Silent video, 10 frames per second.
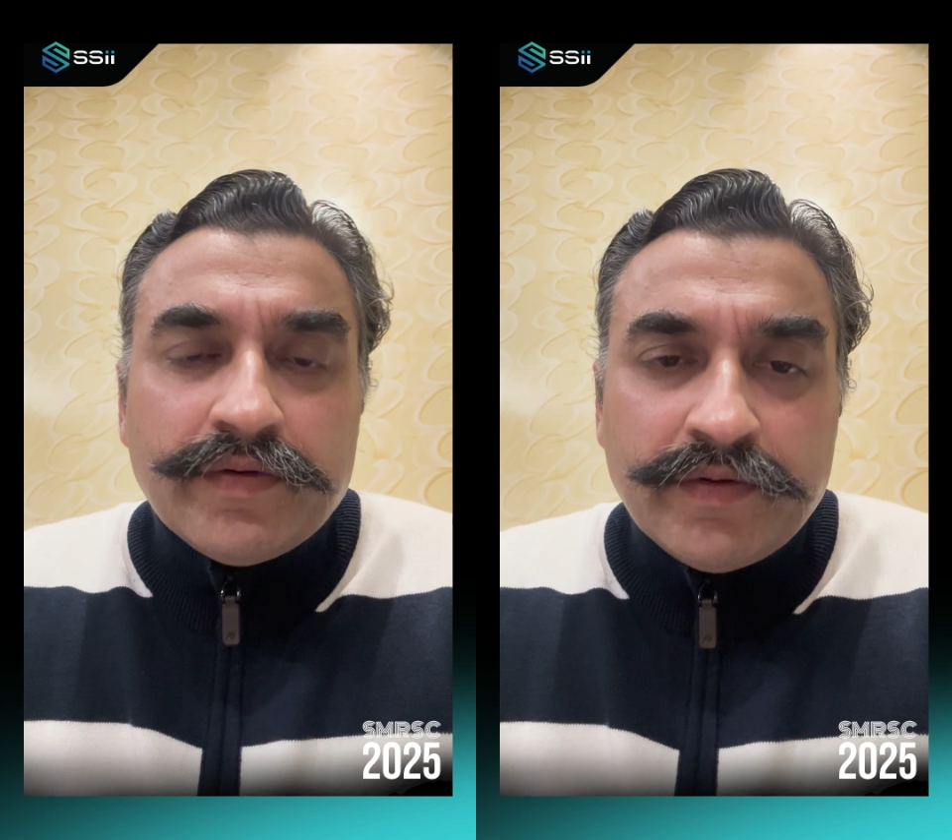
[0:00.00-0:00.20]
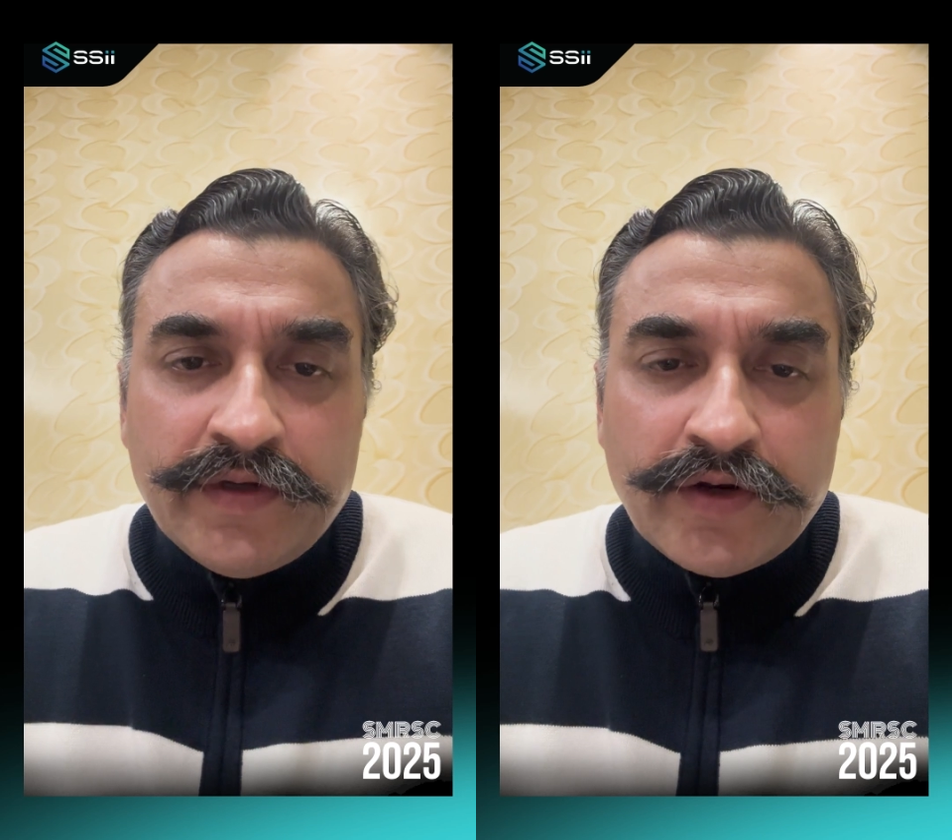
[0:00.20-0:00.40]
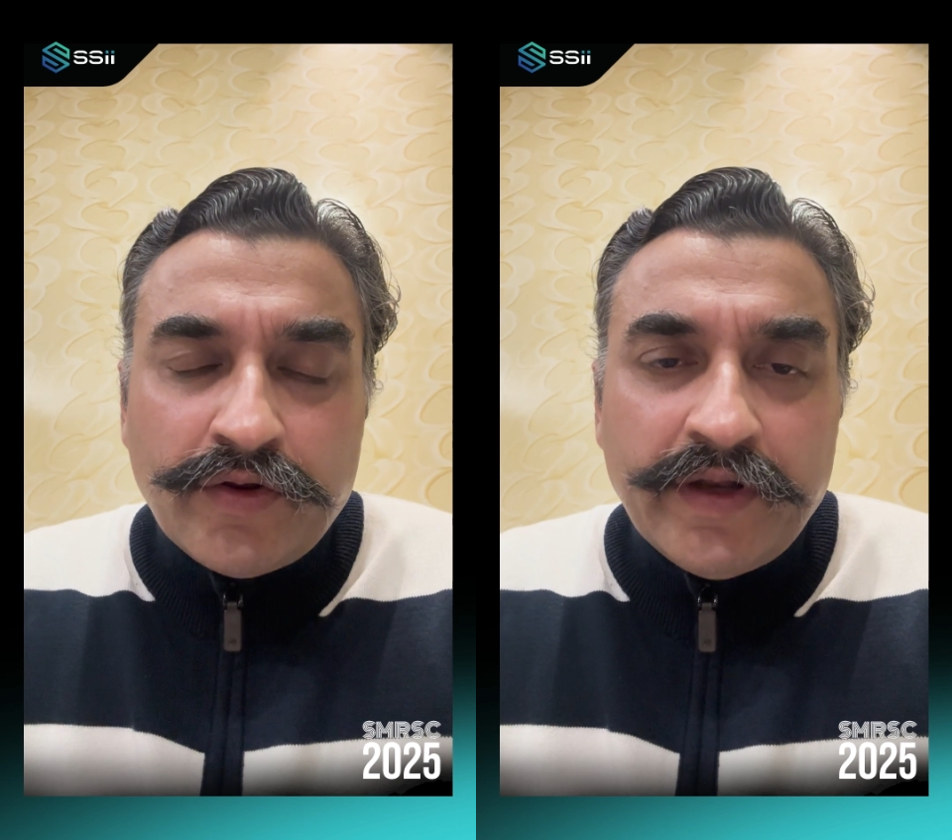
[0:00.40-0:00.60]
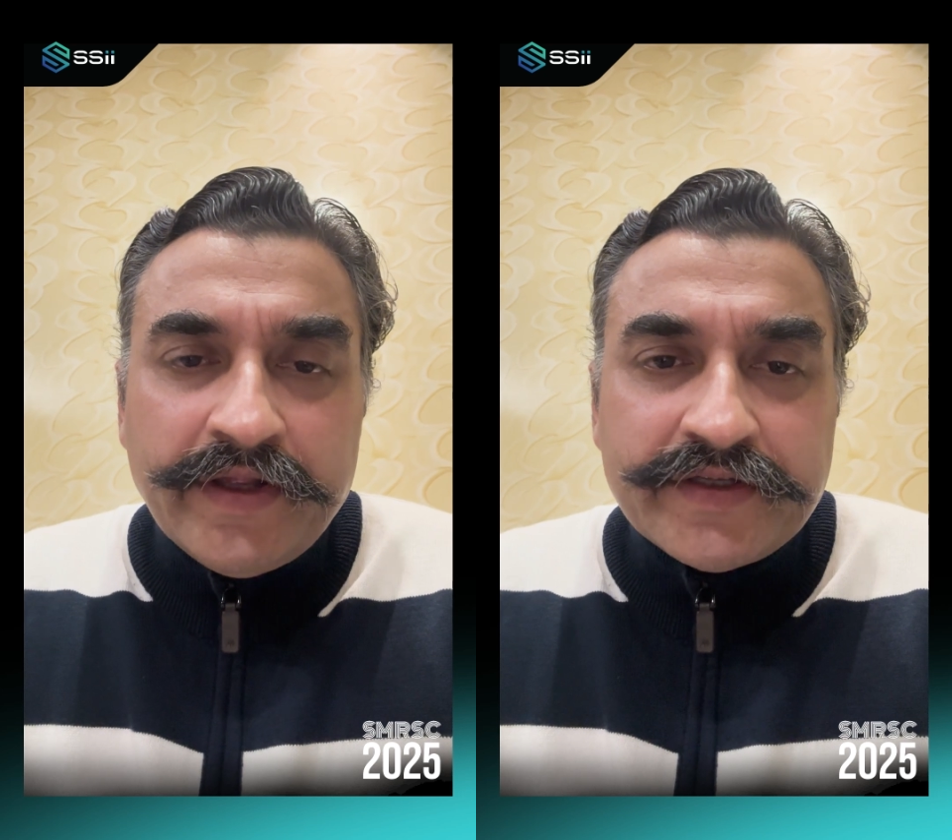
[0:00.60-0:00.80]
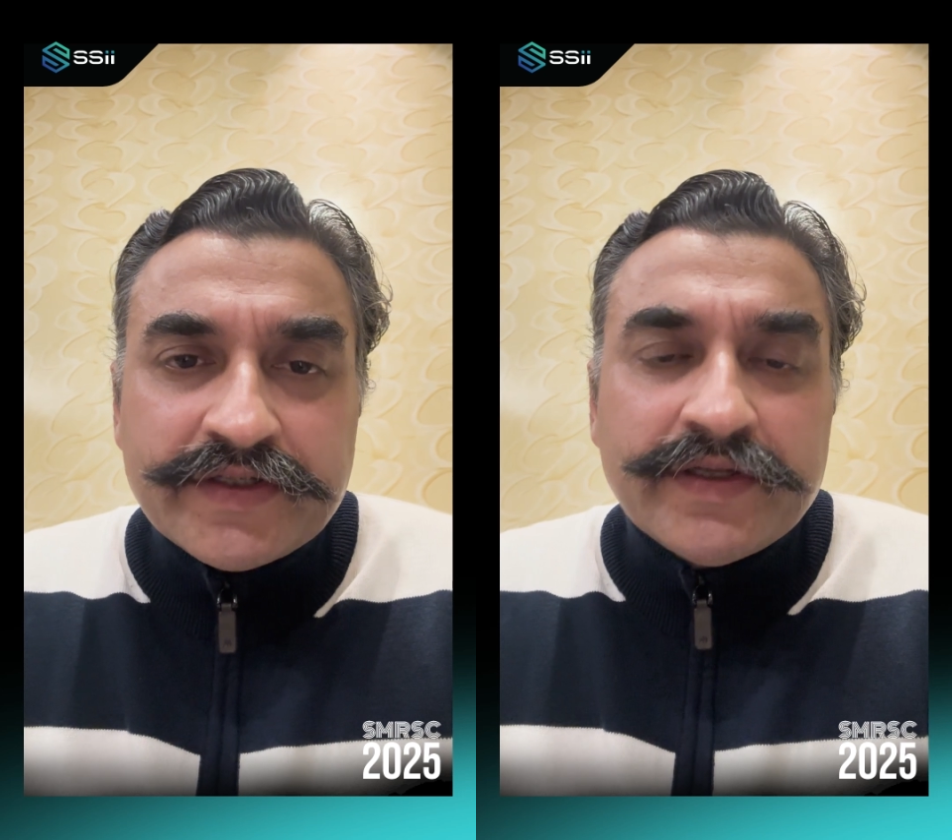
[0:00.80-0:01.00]
Dear
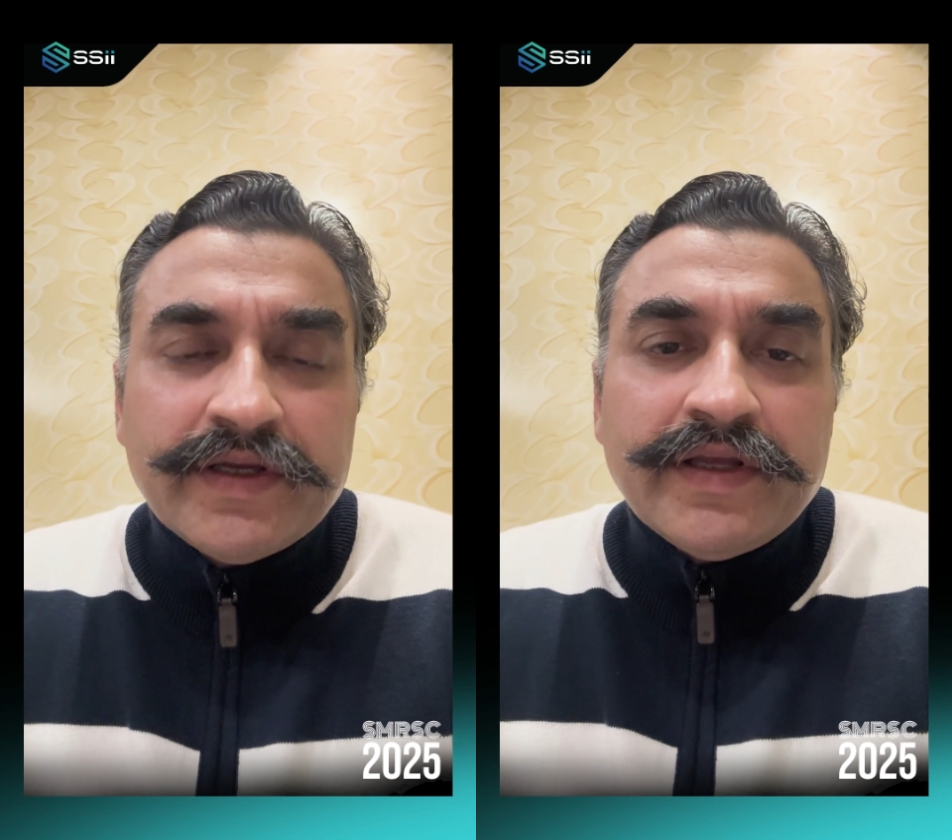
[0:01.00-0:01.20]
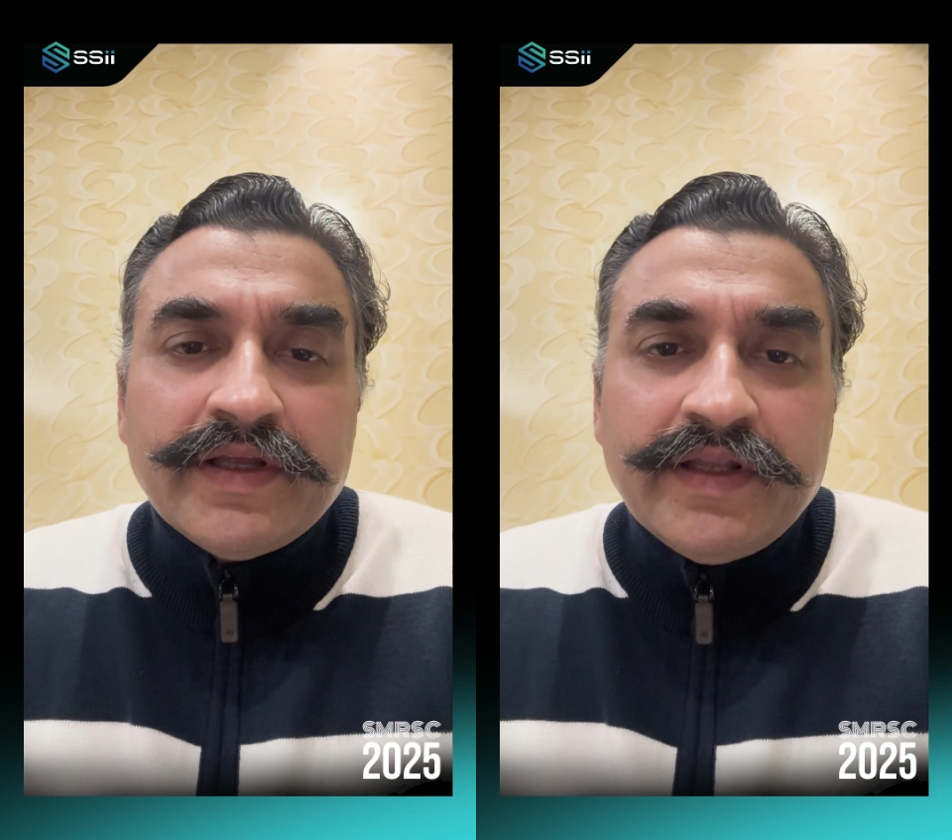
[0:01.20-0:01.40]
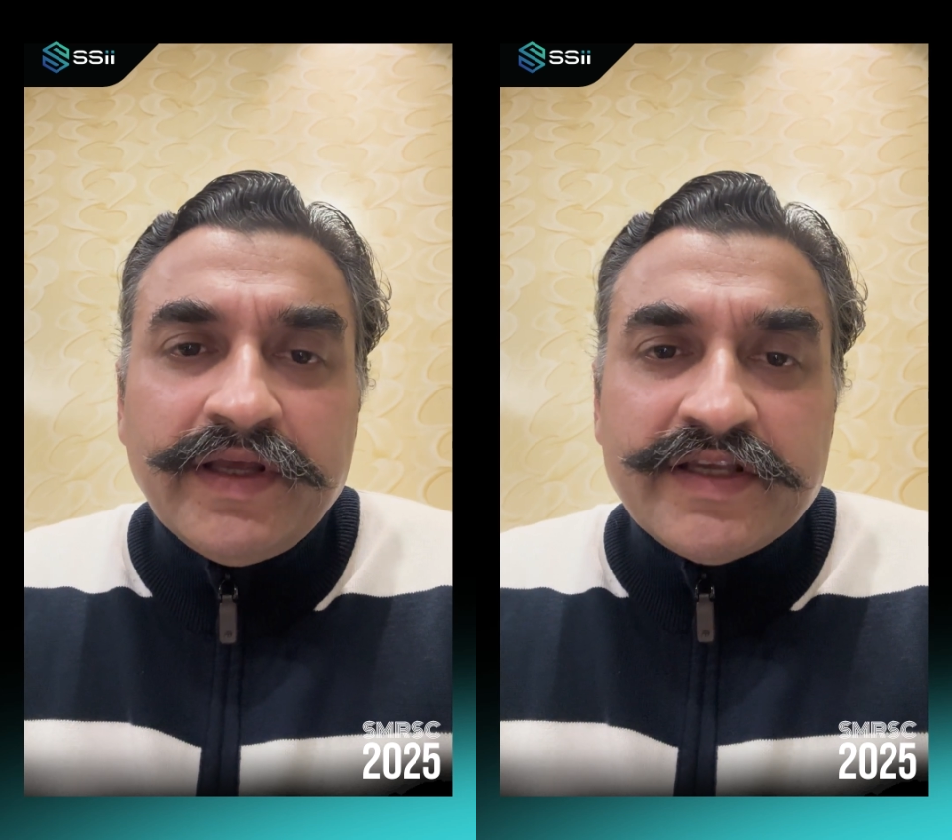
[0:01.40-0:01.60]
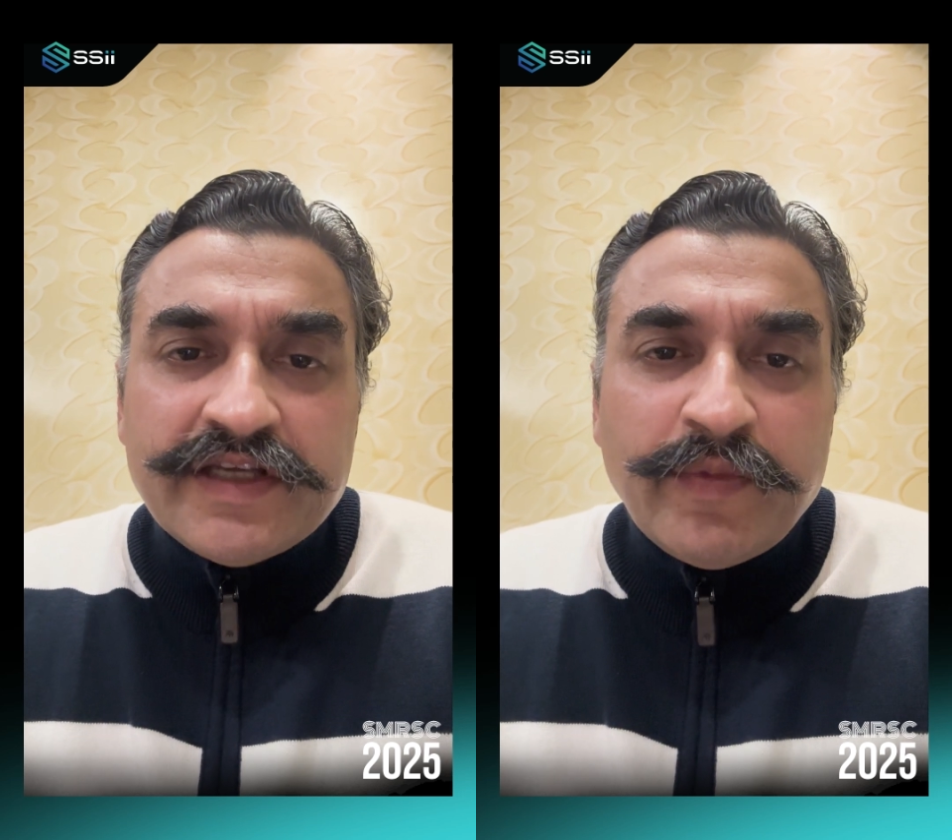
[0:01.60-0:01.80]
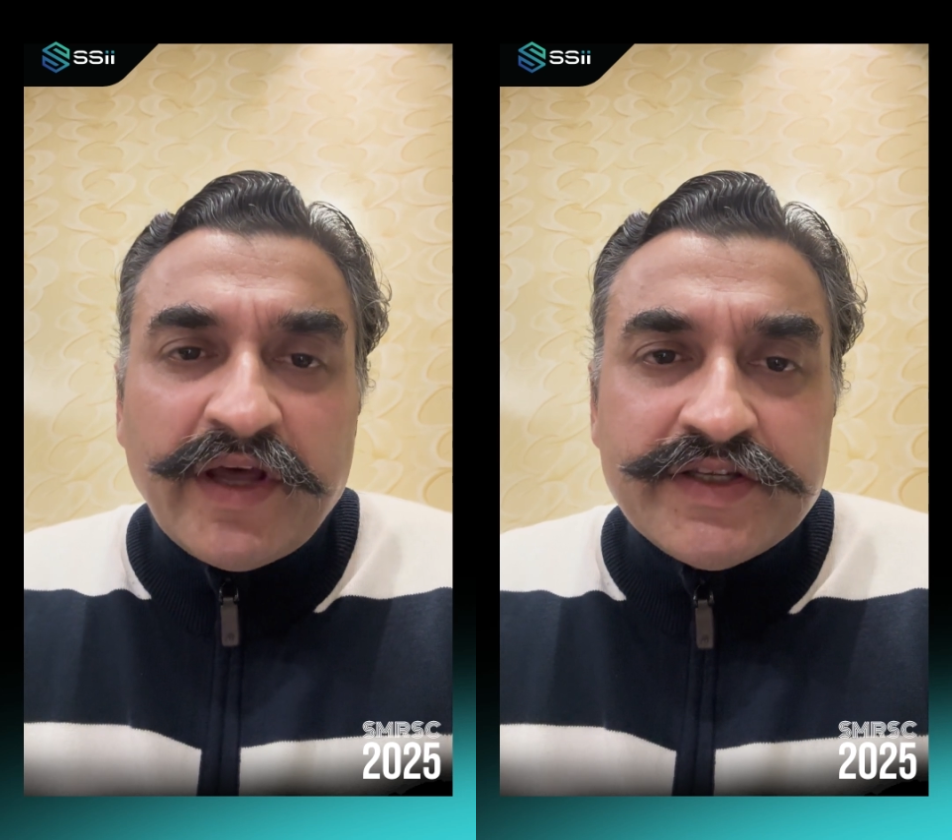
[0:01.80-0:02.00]
colleagues, the
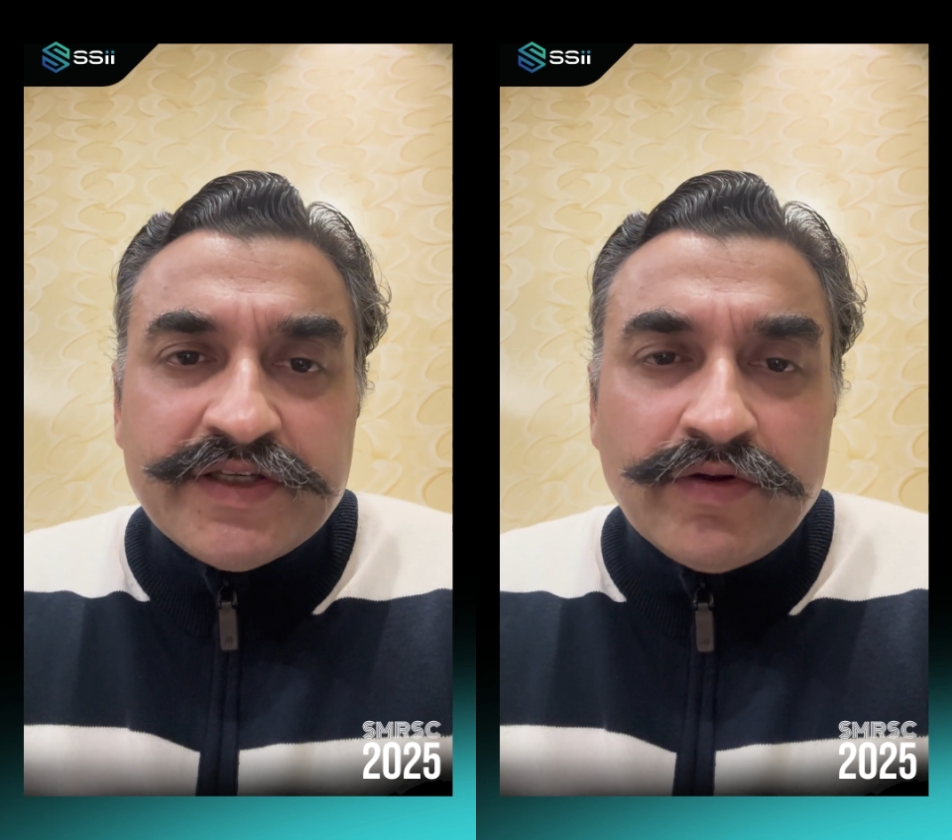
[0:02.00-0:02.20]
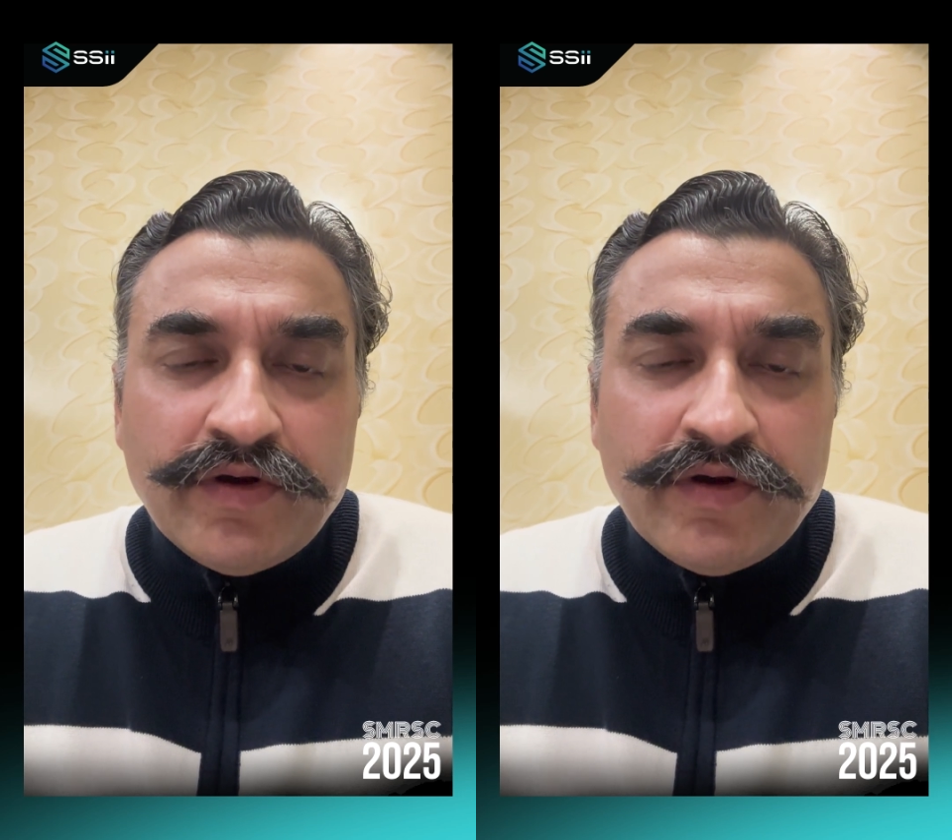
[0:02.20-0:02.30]
SMRSC